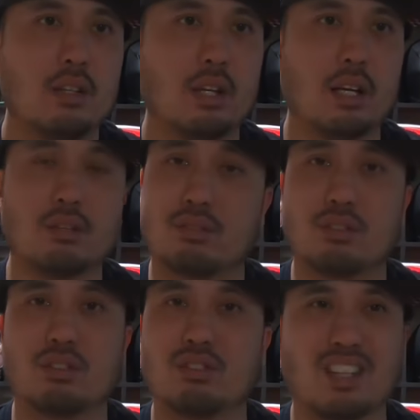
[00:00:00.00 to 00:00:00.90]
It was
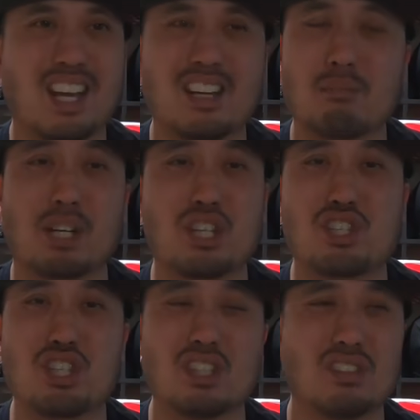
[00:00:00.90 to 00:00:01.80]
just hitting my
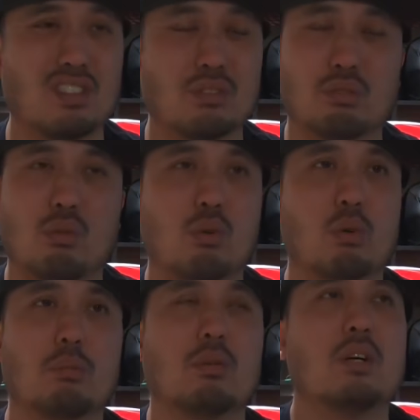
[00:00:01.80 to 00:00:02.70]
shins. It was
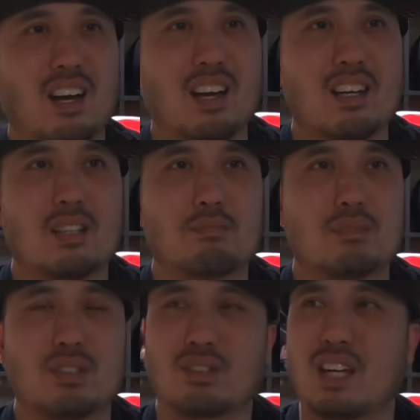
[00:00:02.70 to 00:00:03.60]
horrible. I ended
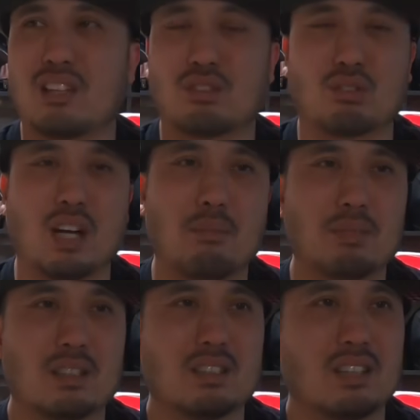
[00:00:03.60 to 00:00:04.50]
up just kind of
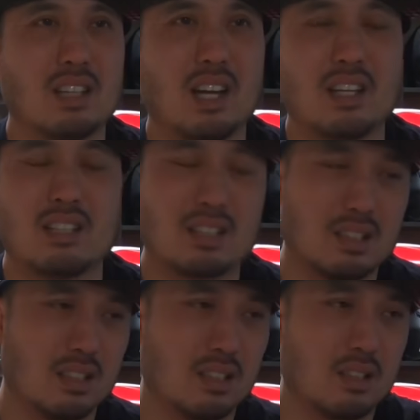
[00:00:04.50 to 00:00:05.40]
scrapping it. I took
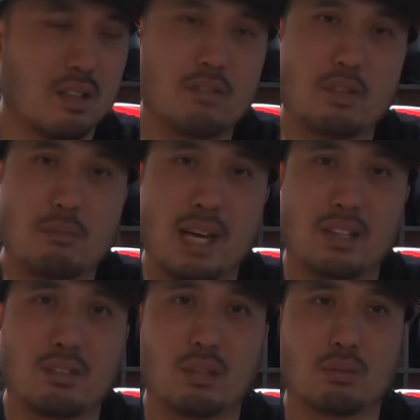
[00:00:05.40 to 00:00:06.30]
the foot
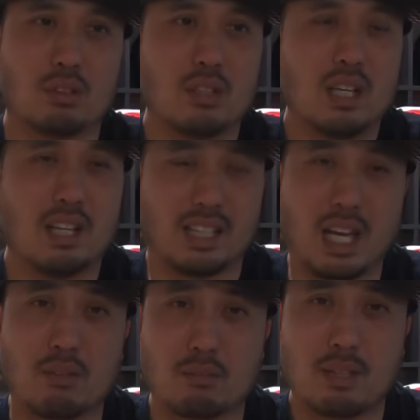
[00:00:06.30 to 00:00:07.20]
pegs that
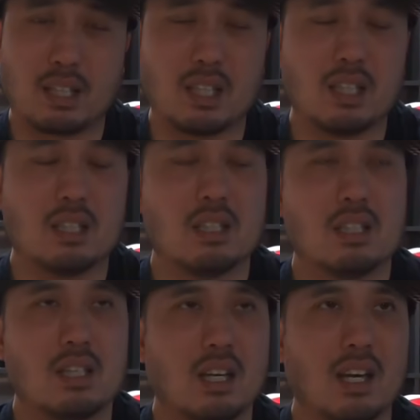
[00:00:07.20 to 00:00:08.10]
came from that kit,
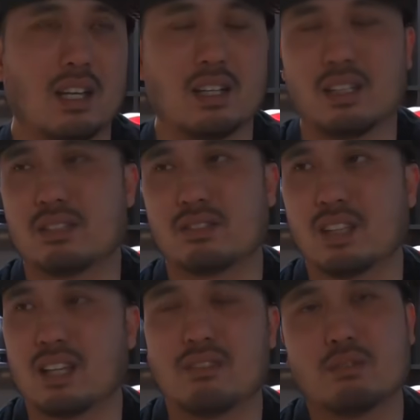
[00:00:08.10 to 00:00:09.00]
and I
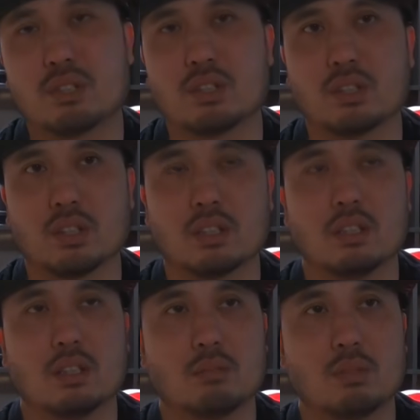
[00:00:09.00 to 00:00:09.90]
didn't return it.
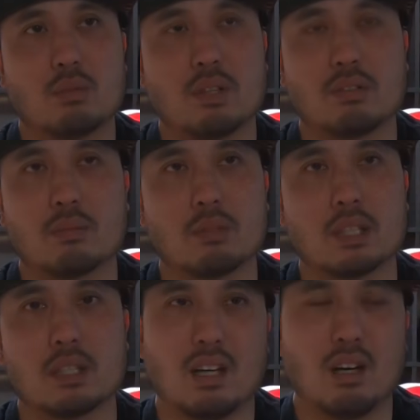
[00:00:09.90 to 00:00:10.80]
What a waste of
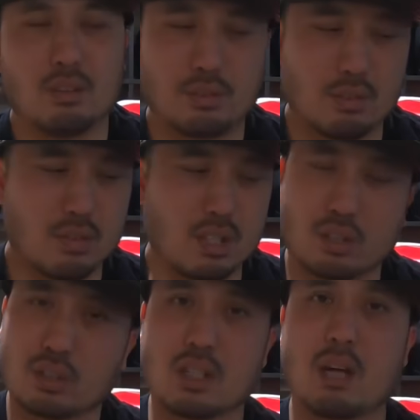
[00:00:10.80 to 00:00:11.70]
money. Also, the
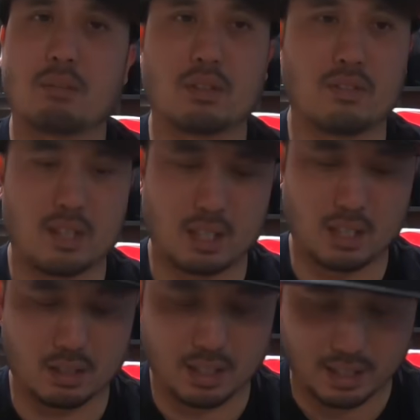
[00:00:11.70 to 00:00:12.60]
ergonomics of the
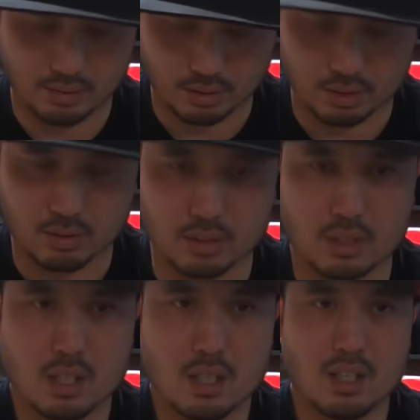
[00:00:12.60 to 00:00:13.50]
thing, like I said
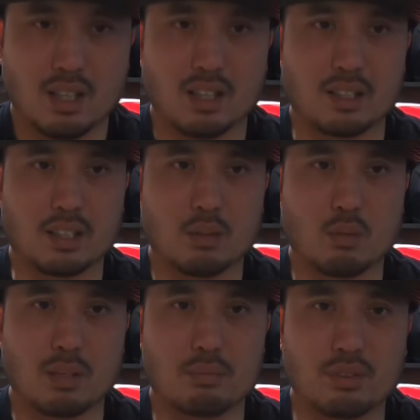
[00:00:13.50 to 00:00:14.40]
earlier, like
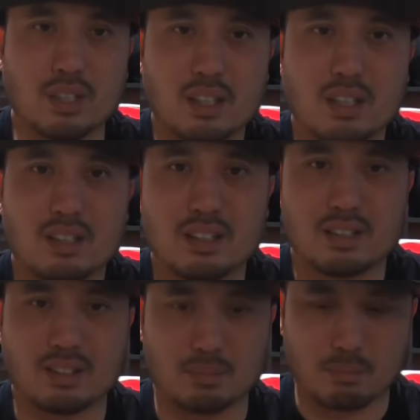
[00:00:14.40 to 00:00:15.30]
when I'm sitting on it,
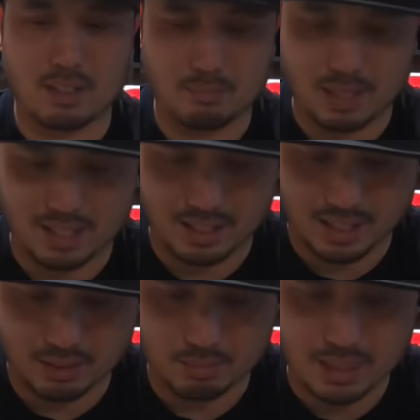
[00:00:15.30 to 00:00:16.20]
it's like my
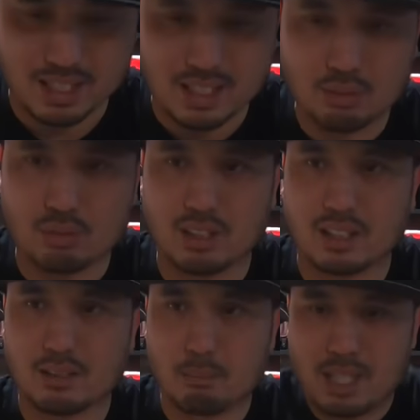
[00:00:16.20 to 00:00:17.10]
legs and my knees were
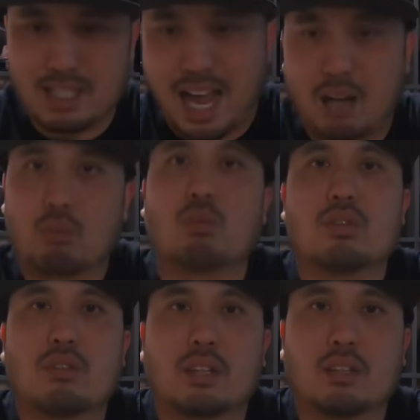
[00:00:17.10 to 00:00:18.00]
like bent
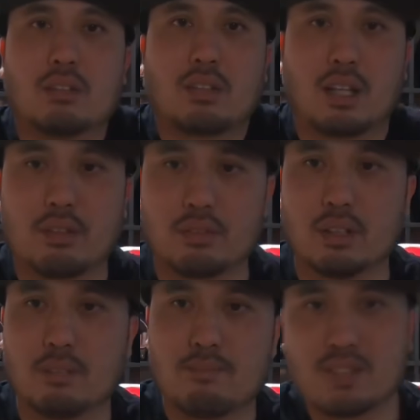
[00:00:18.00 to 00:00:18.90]
outwards like this, like I was
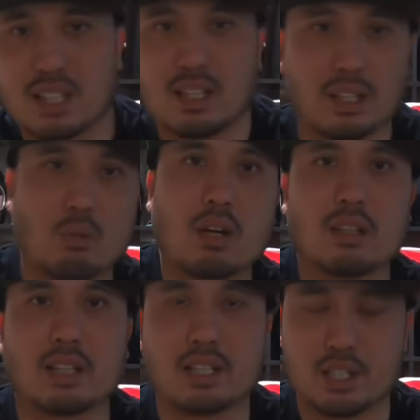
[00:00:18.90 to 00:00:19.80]
kind of like walking
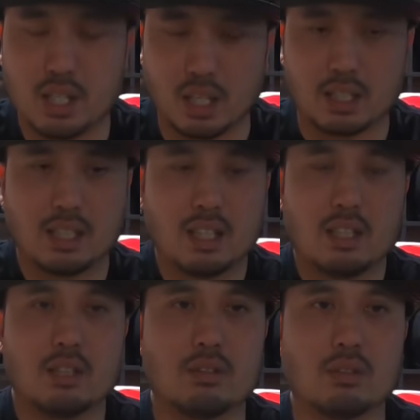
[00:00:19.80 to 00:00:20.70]
like a duck.
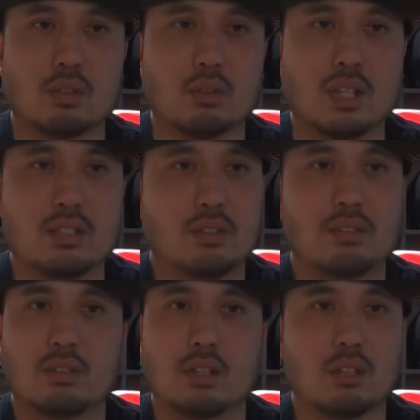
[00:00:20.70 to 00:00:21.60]
So it
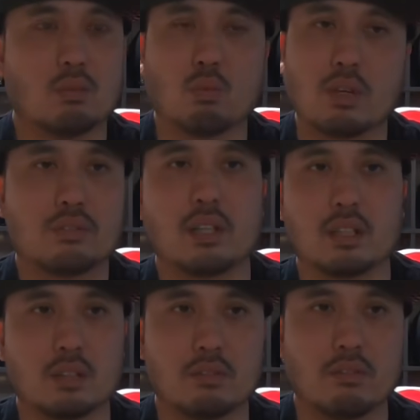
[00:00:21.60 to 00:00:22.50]
just was not a
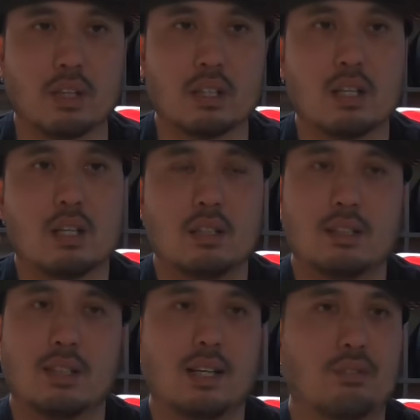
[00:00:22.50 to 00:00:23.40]
good fit.
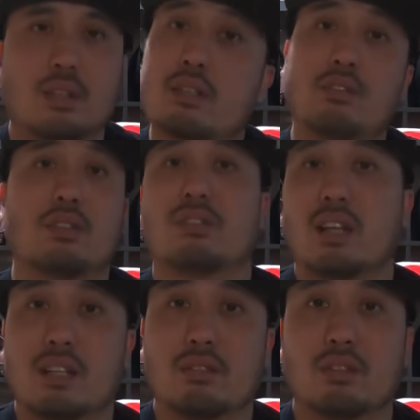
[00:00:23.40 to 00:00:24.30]
So I just
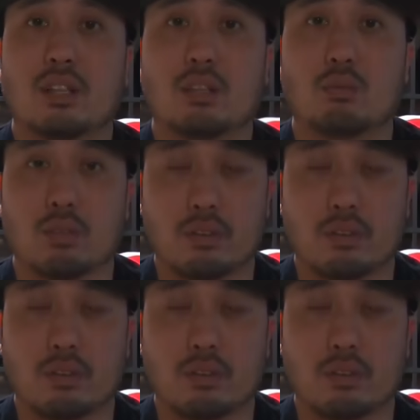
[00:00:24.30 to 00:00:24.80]
decided to stick with